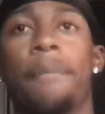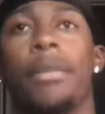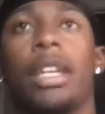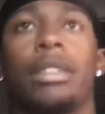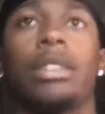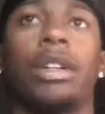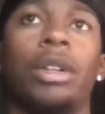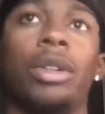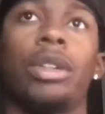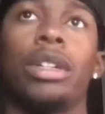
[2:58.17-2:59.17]
and
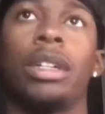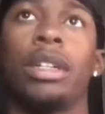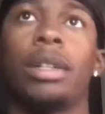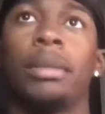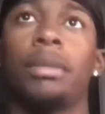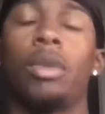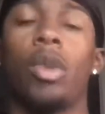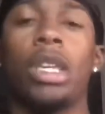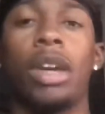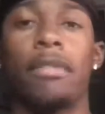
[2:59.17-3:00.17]
so um,
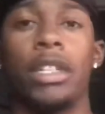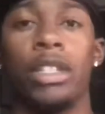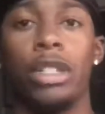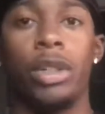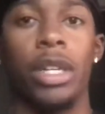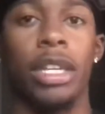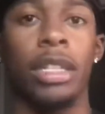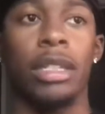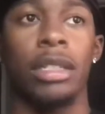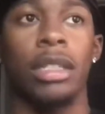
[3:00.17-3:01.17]
what you have to do
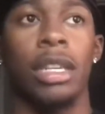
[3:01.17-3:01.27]
is